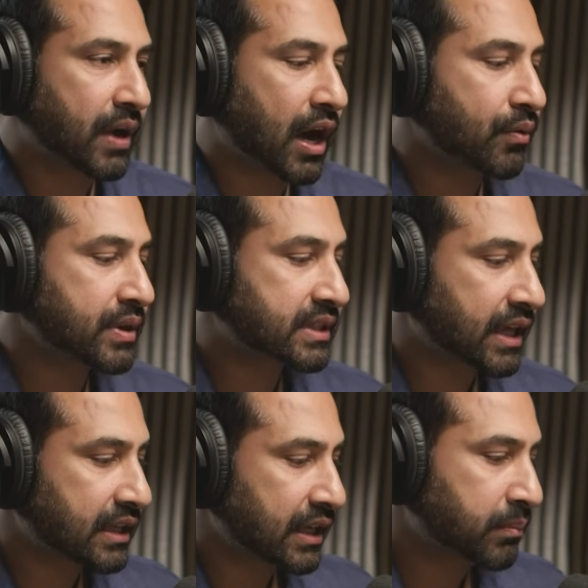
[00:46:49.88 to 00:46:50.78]
How has
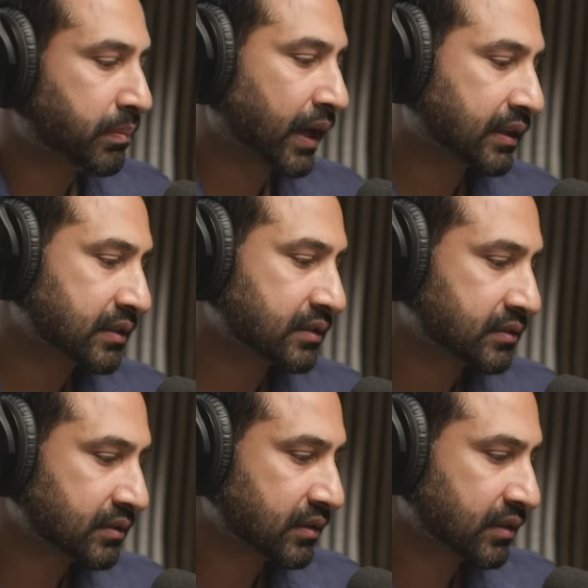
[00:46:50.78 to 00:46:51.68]
that impacted
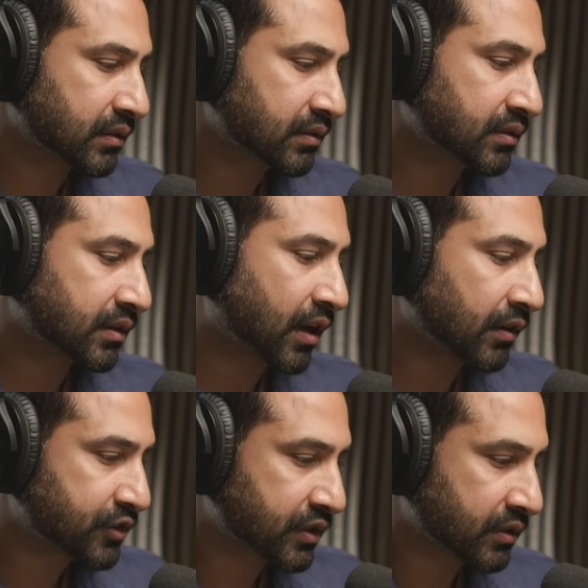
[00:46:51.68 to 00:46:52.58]
the
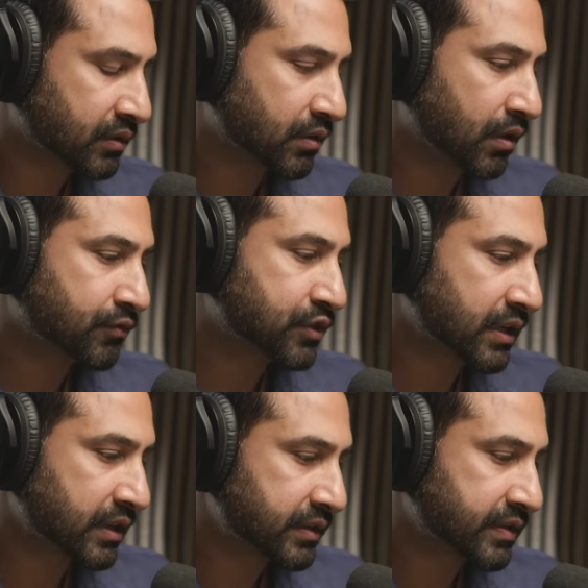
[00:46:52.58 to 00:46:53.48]
culture of
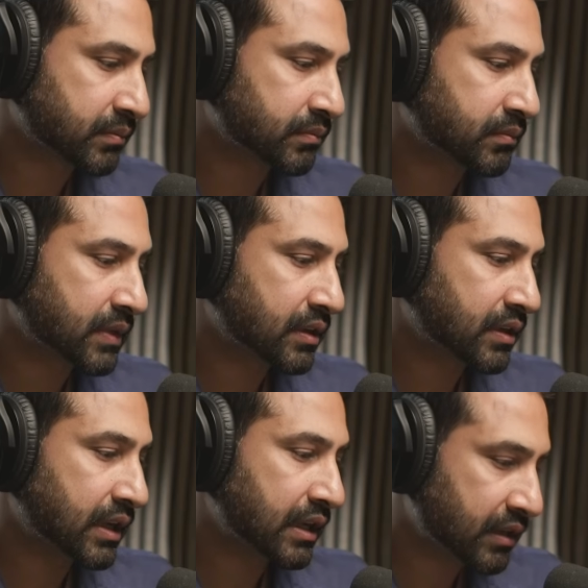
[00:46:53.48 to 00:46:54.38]
journalism
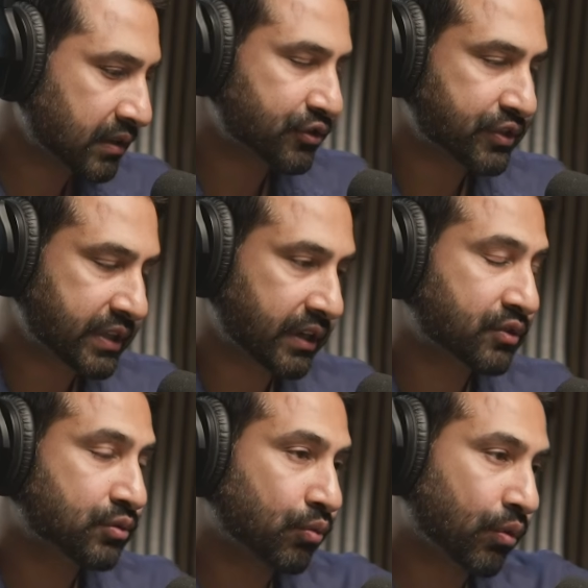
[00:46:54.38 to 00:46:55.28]
in Al Jazeera
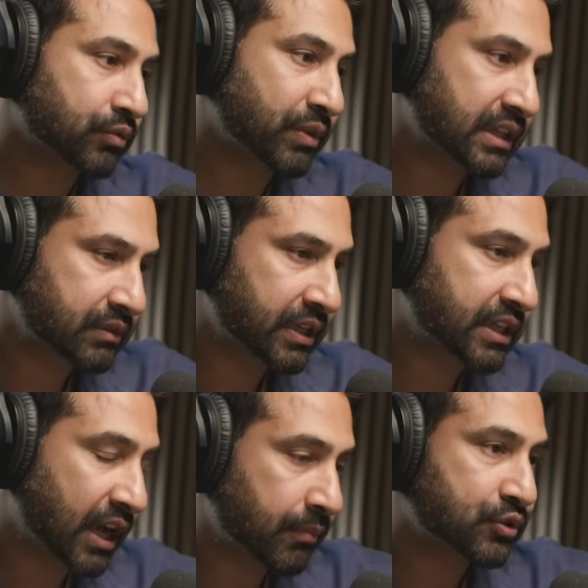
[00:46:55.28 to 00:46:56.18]
toward when
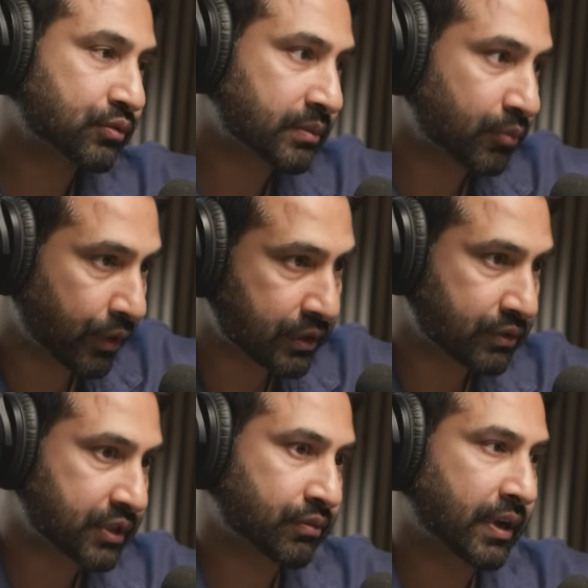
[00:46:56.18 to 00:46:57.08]
it comes to deploying to
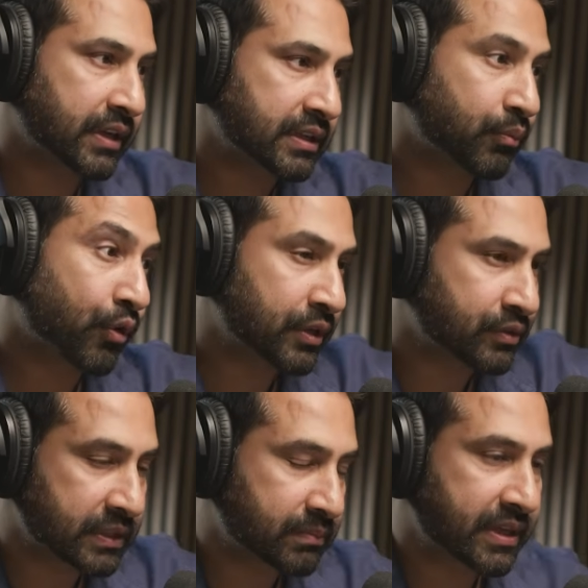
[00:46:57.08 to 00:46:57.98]
Israel and deploying to
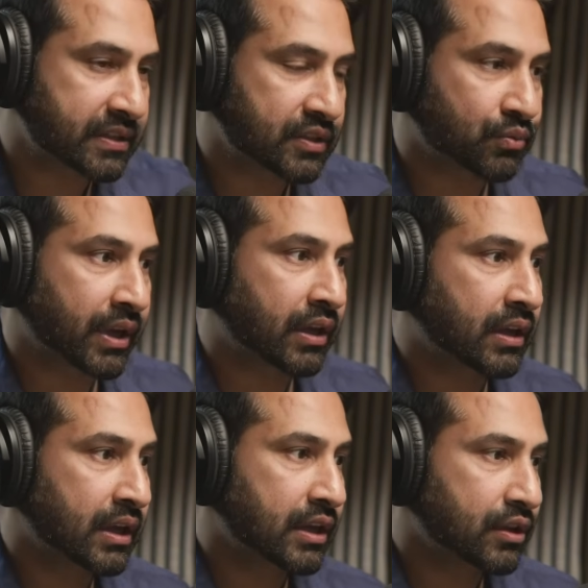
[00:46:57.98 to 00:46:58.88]
these places where,
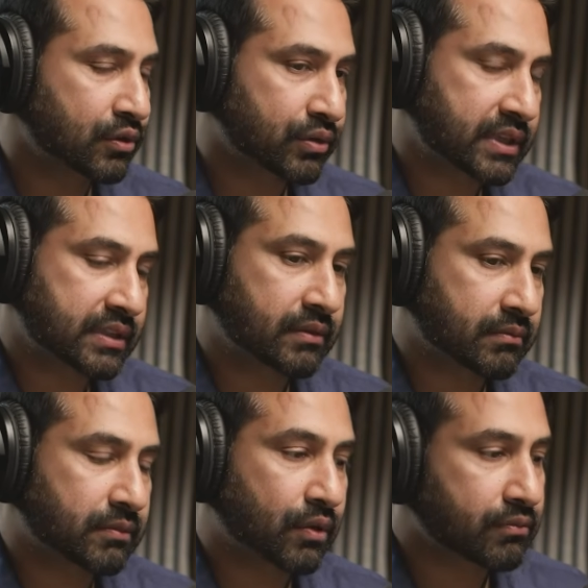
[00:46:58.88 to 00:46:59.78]
there's
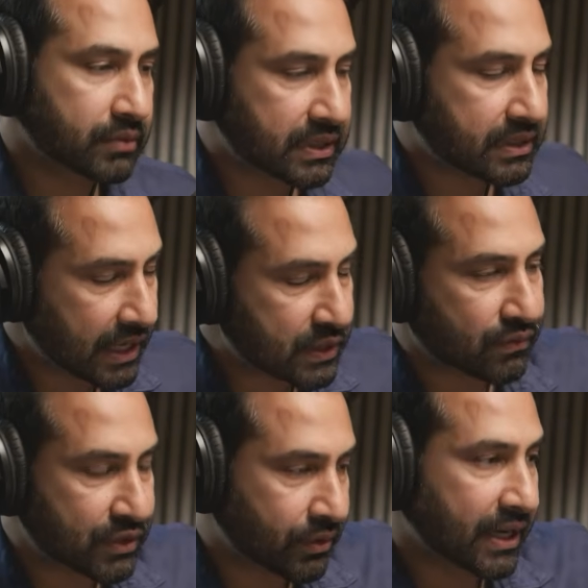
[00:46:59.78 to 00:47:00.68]
in the case
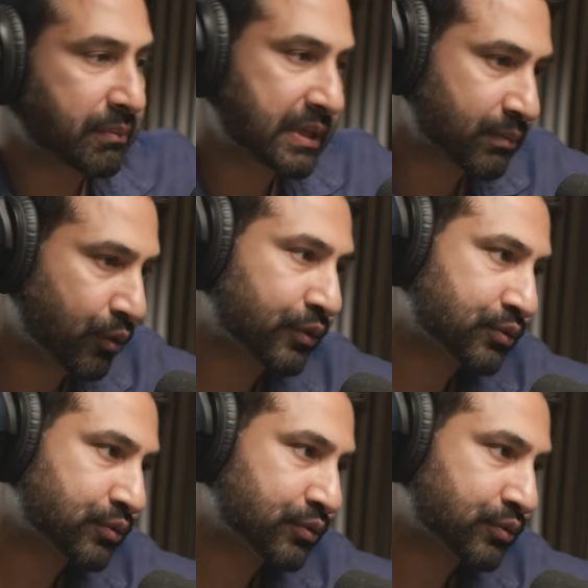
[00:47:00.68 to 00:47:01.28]
of Israel, I mean deploying